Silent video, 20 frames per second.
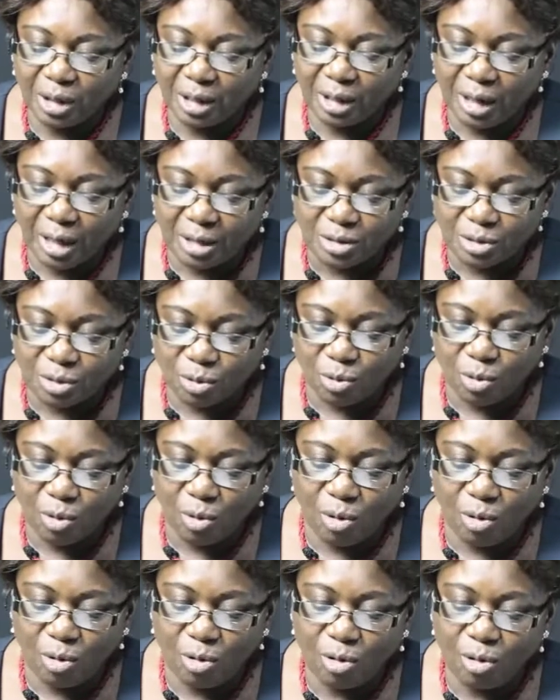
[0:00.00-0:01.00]

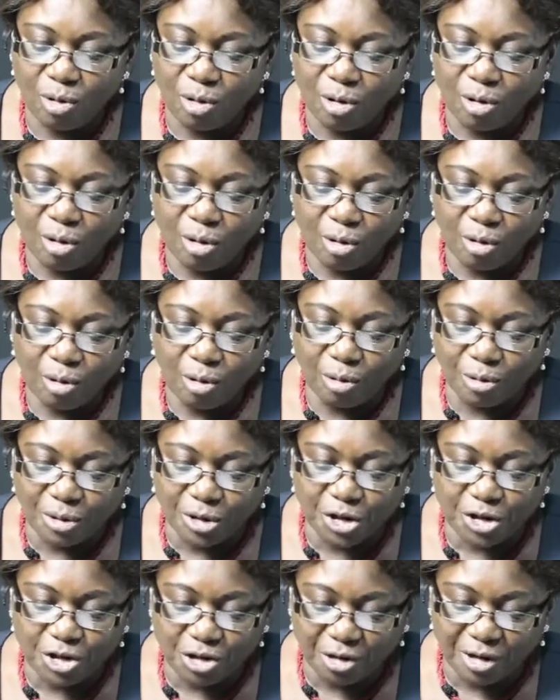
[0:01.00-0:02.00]
classical
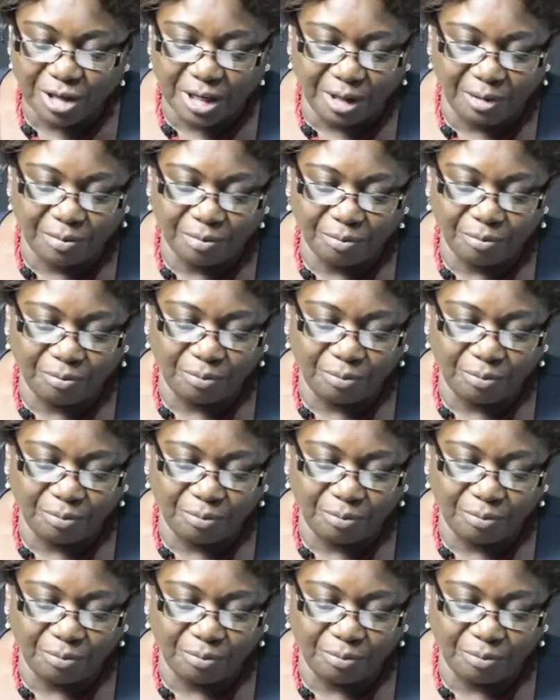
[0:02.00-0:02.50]
conditioning.